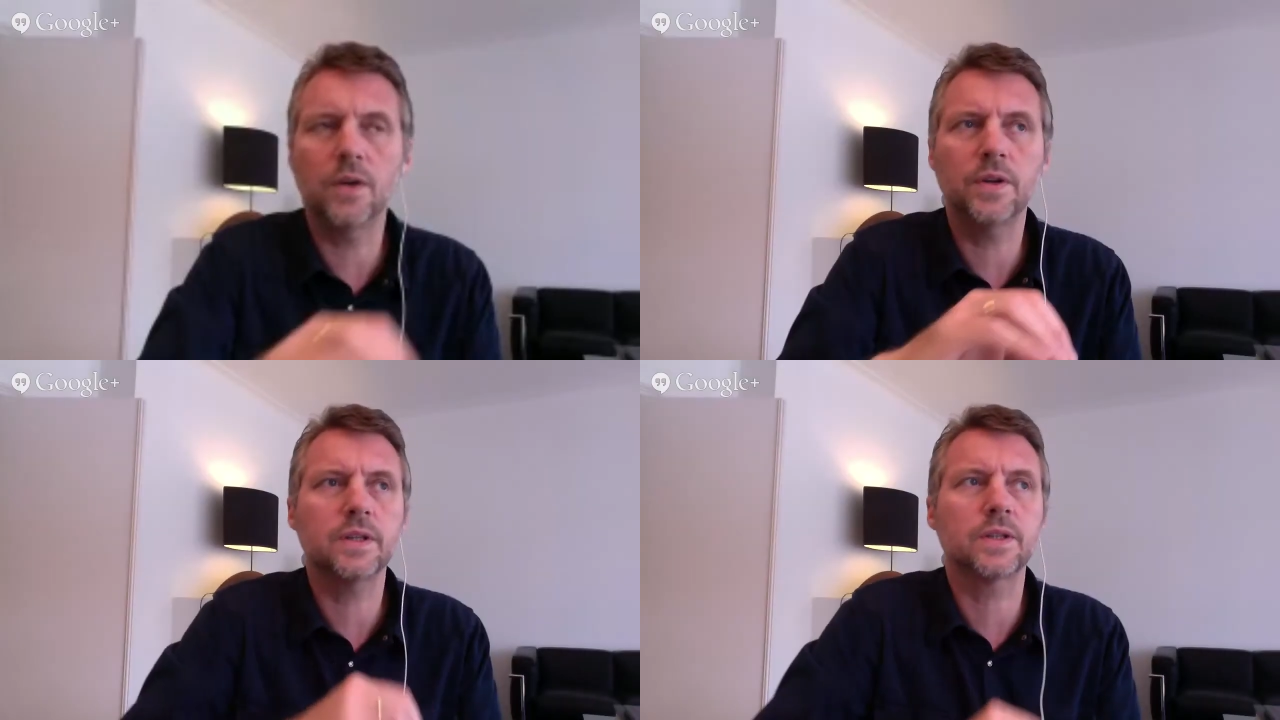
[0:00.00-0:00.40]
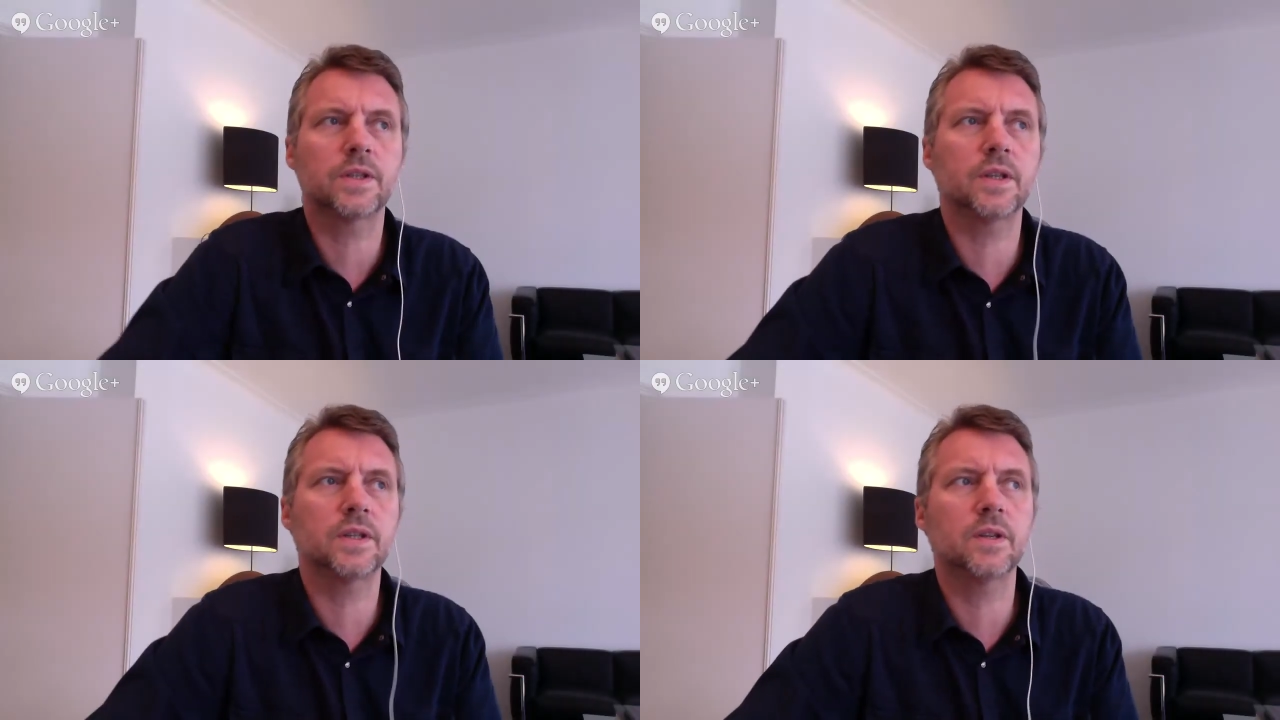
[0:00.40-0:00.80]

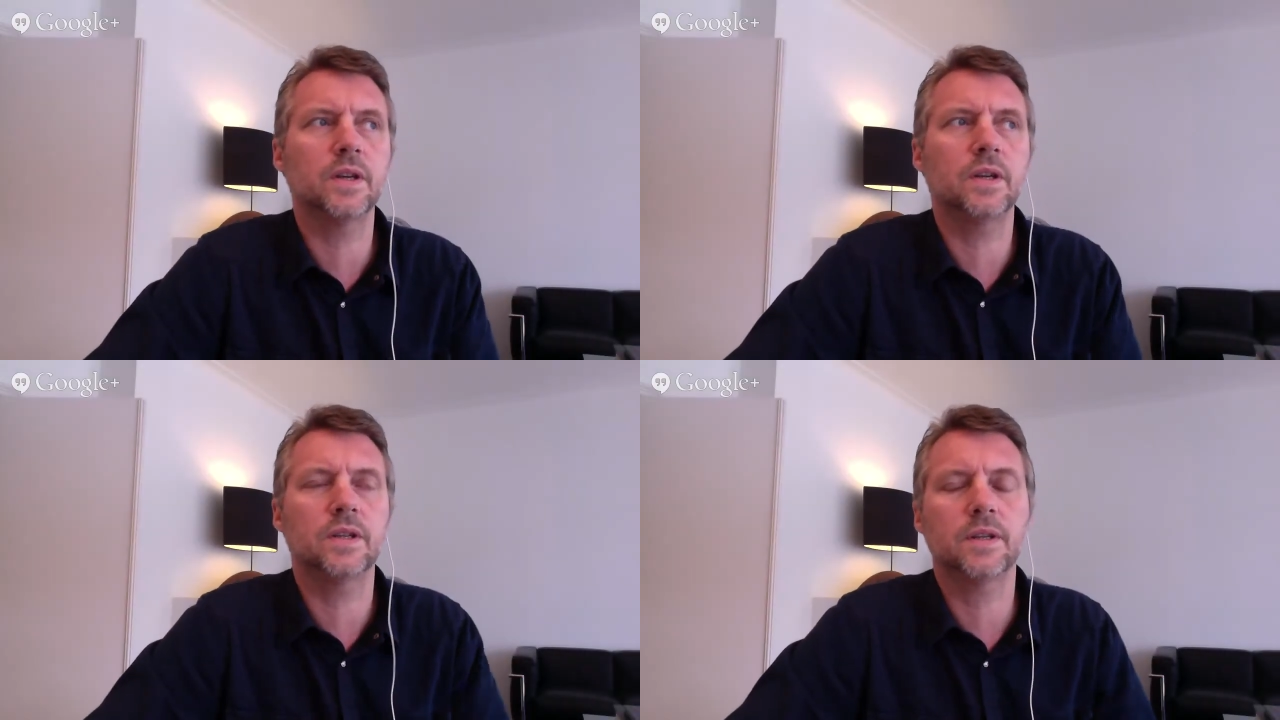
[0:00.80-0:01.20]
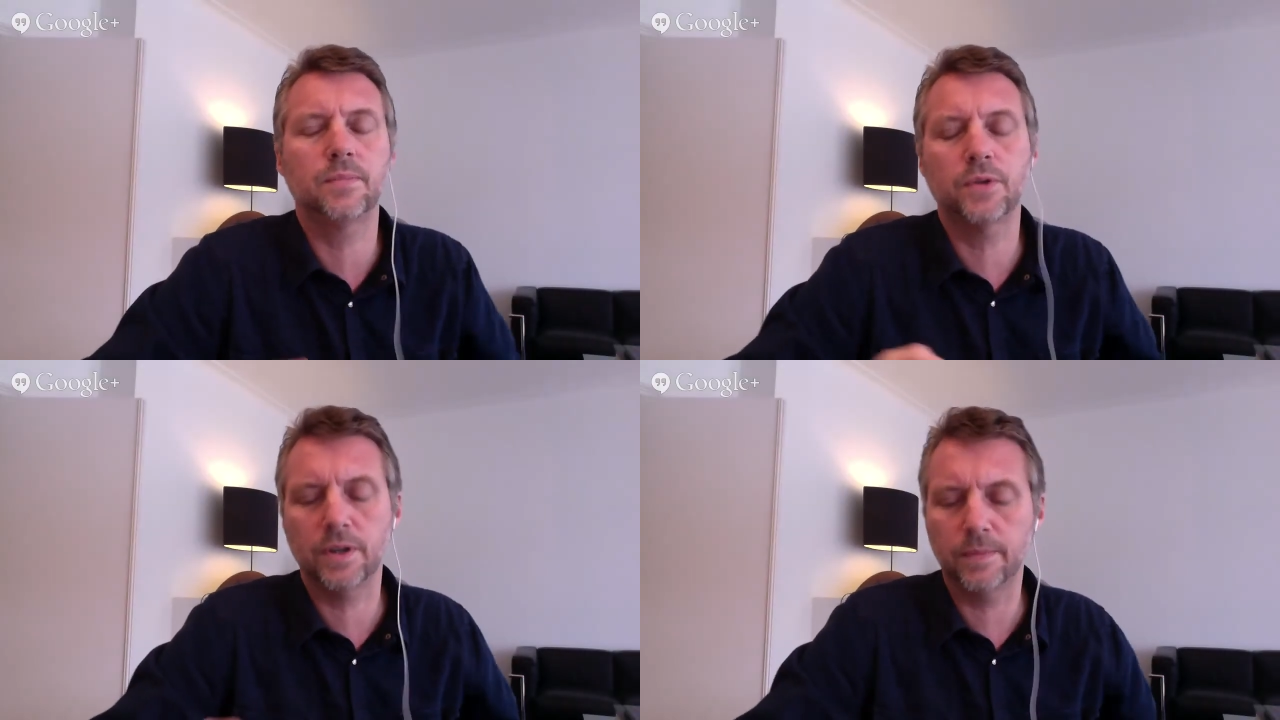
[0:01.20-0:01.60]
is
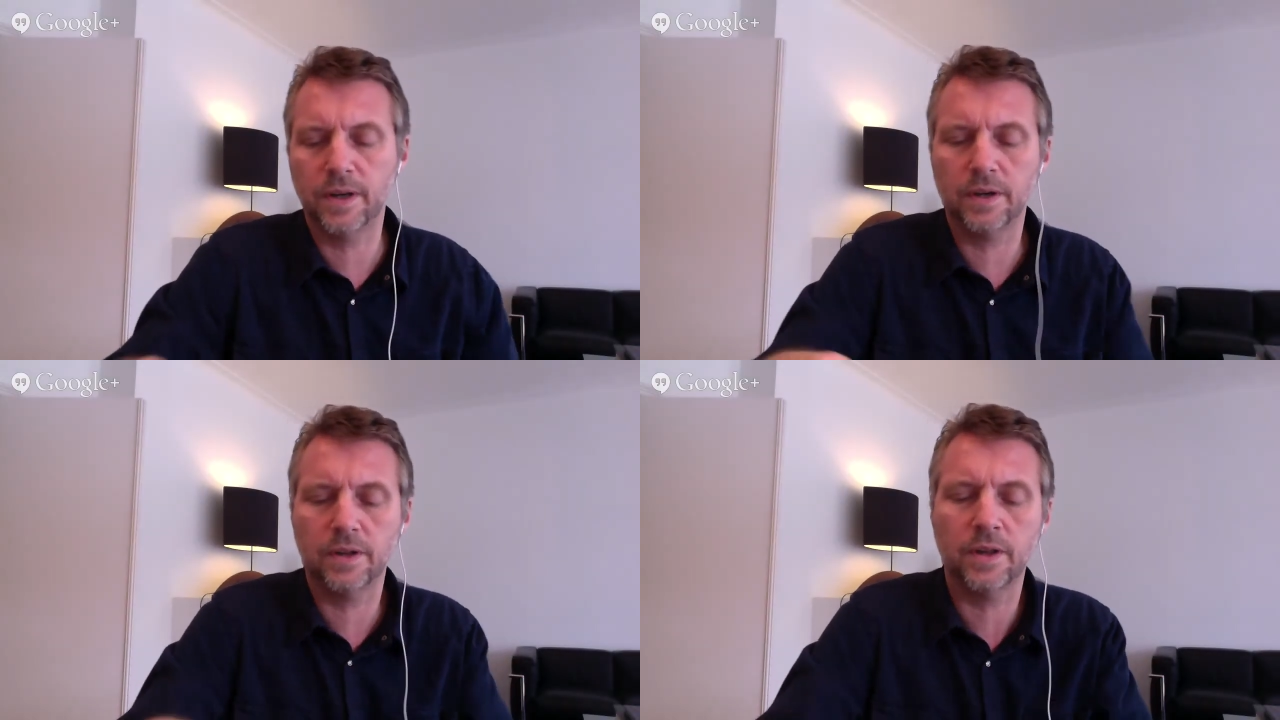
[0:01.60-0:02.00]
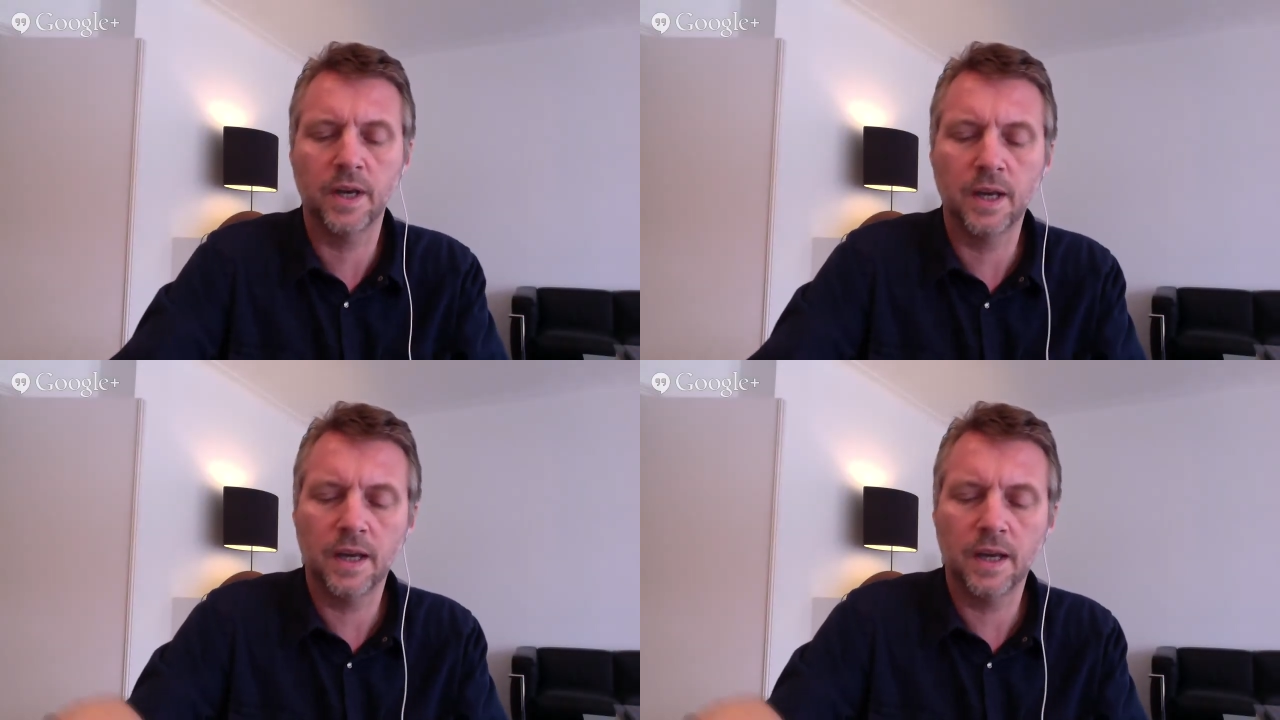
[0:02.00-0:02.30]
important because